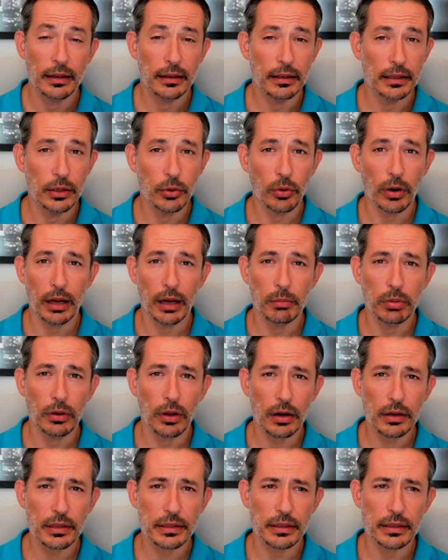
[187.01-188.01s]
the UI
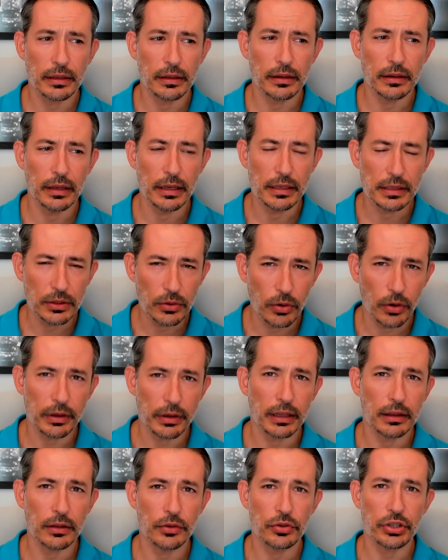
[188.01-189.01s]
blocks, there's no
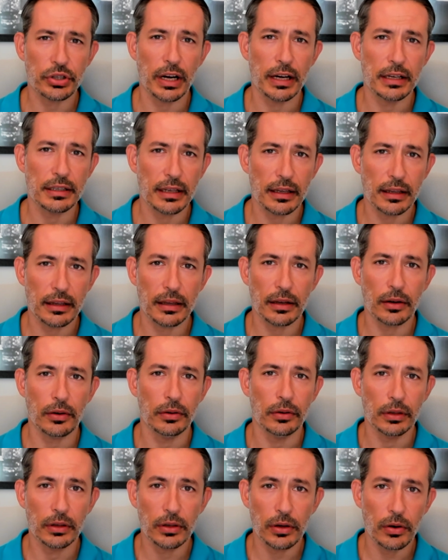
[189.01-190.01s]
need to change anything
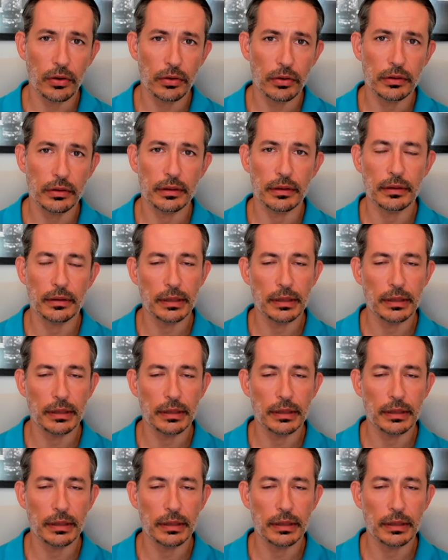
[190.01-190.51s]
on the code.